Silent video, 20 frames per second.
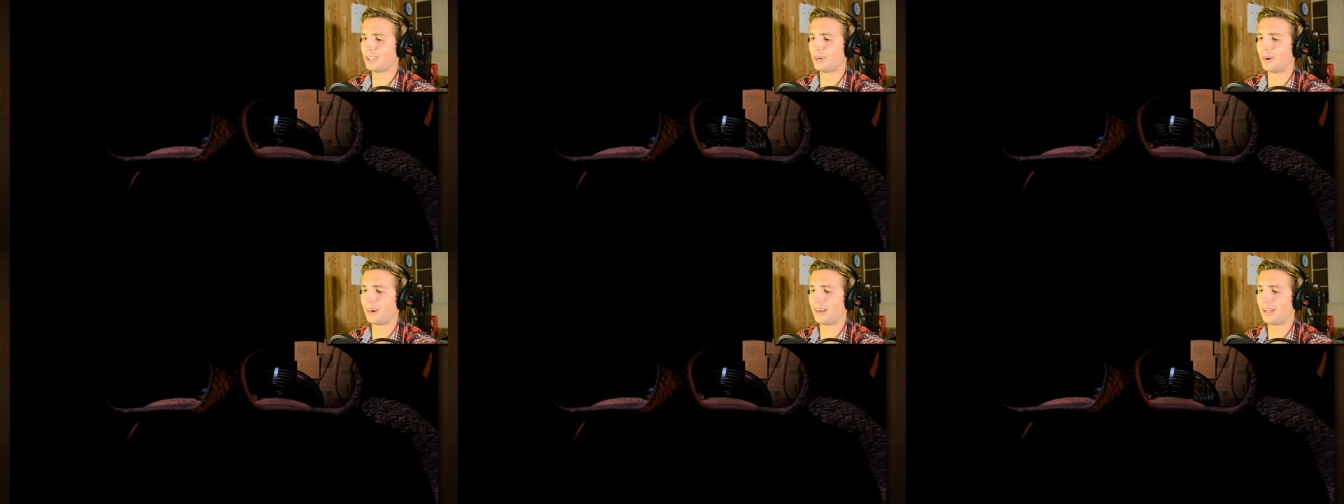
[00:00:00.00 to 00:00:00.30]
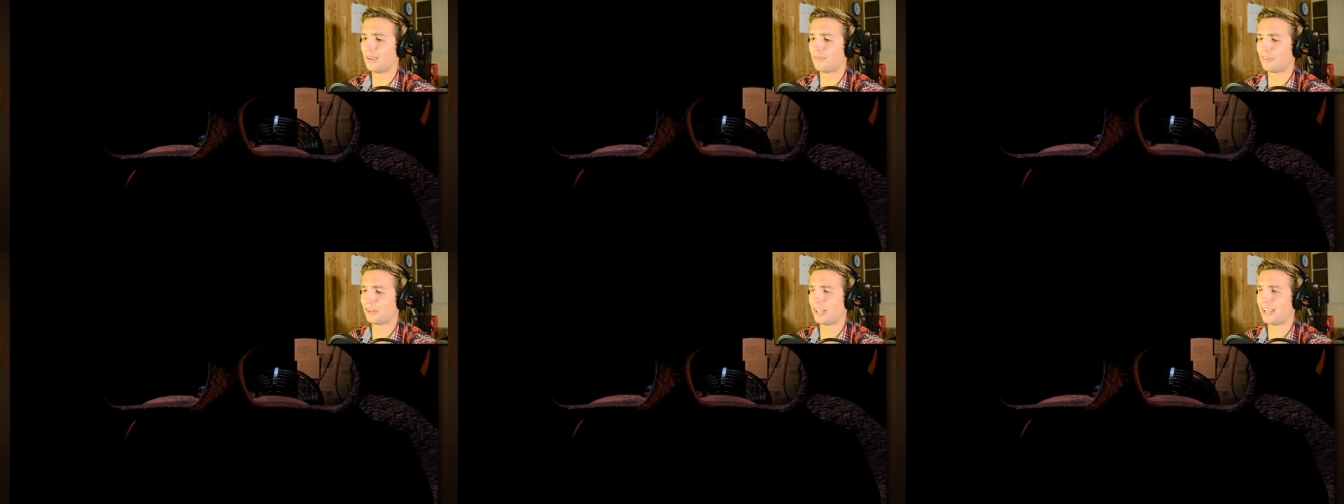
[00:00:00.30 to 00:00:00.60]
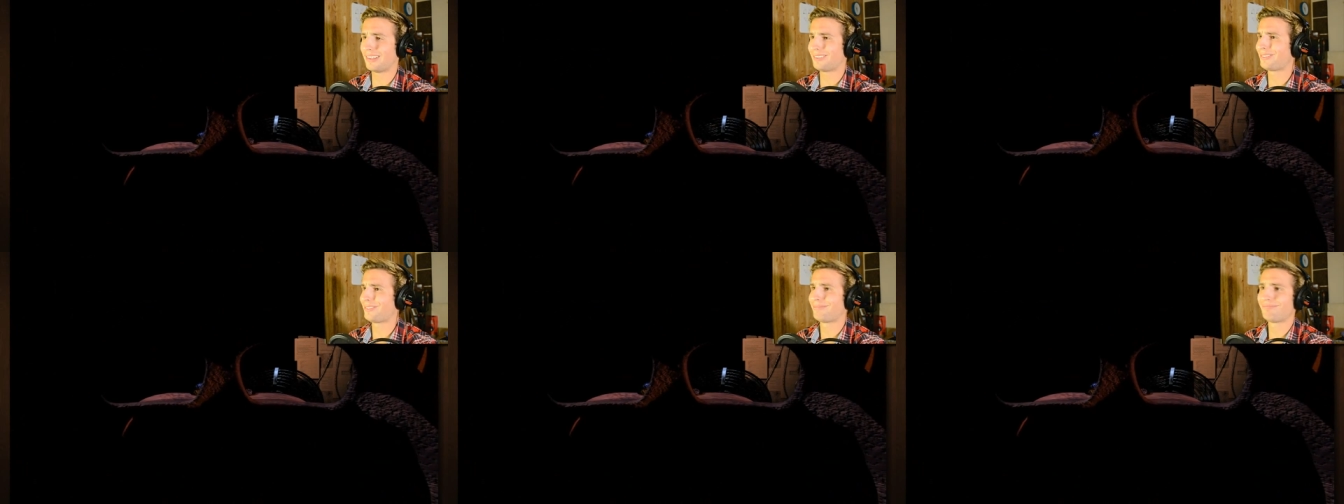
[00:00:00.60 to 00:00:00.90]
Too early for
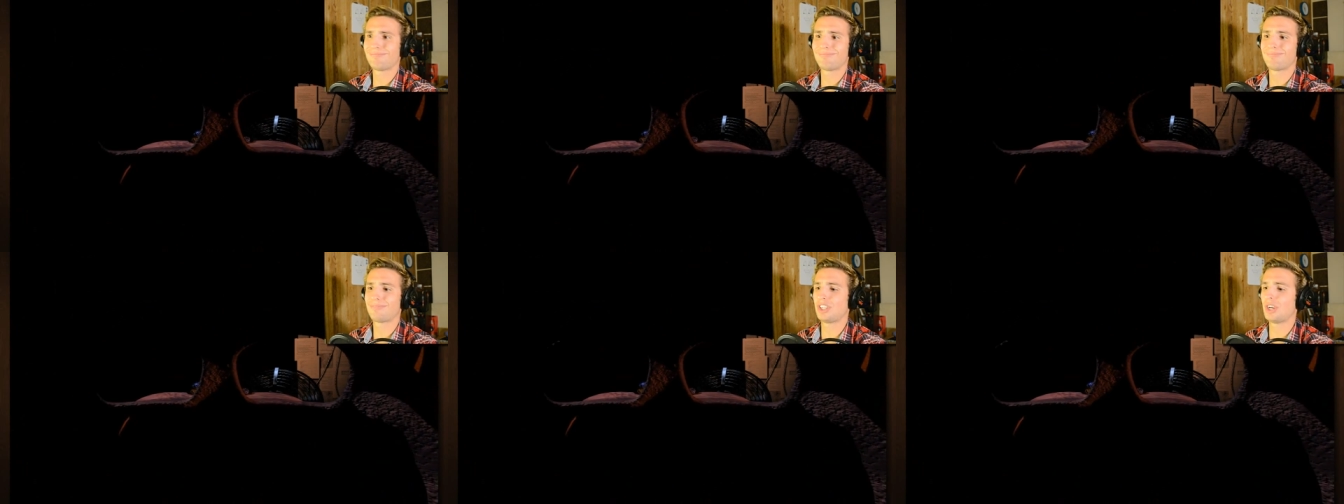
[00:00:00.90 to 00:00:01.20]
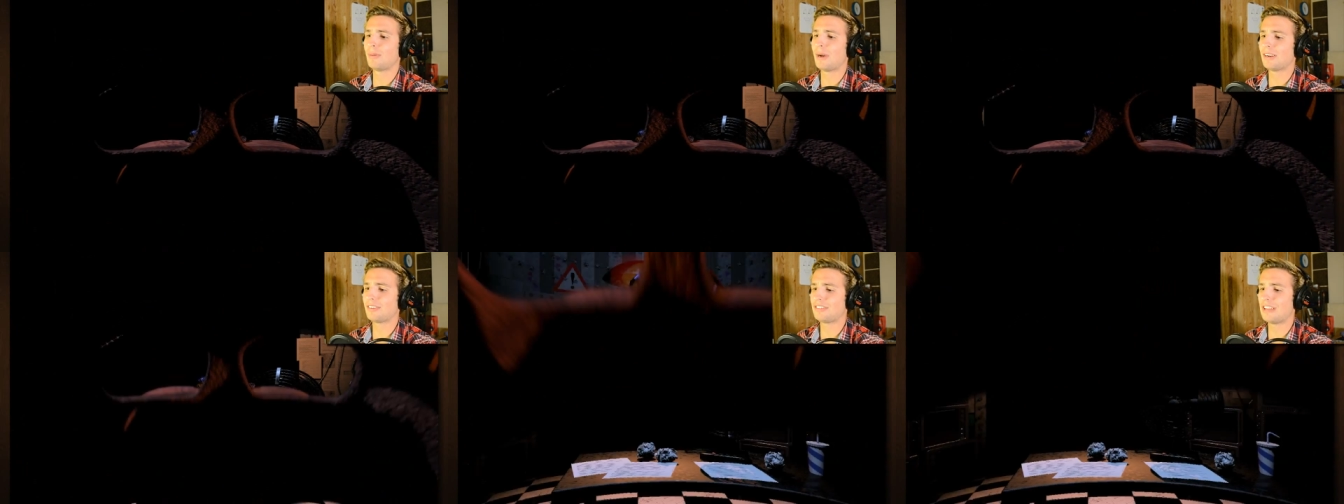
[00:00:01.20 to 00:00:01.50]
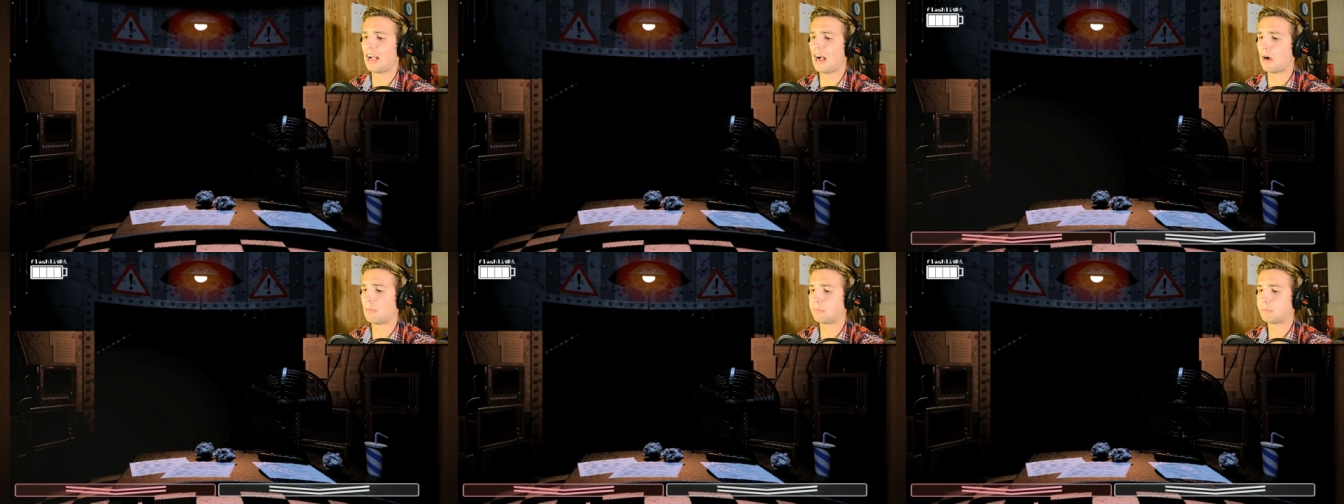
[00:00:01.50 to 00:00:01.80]
this. Too much
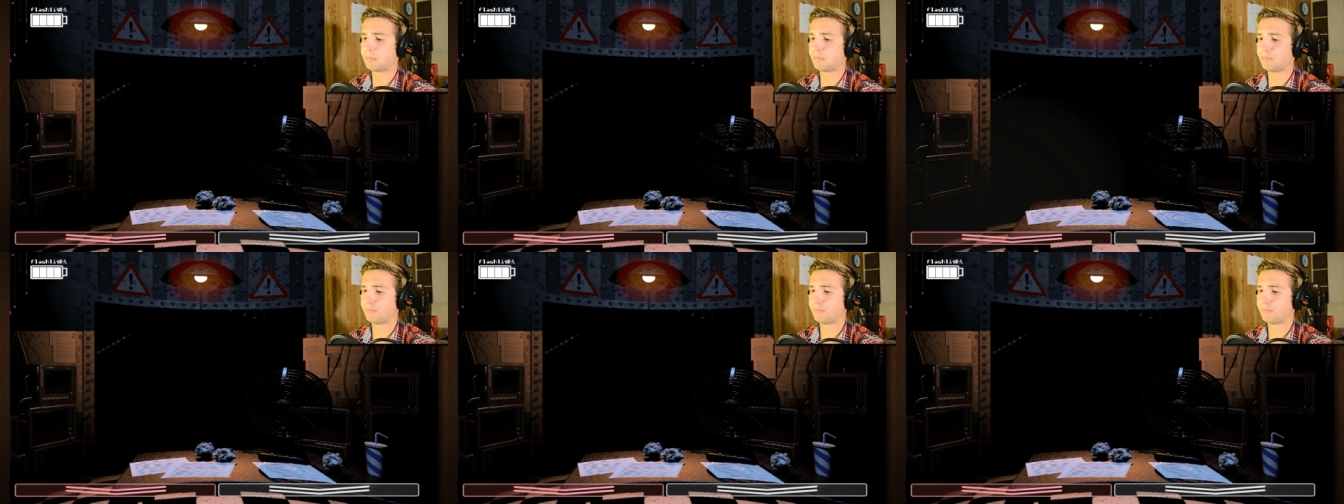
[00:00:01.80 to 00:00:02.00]
nope.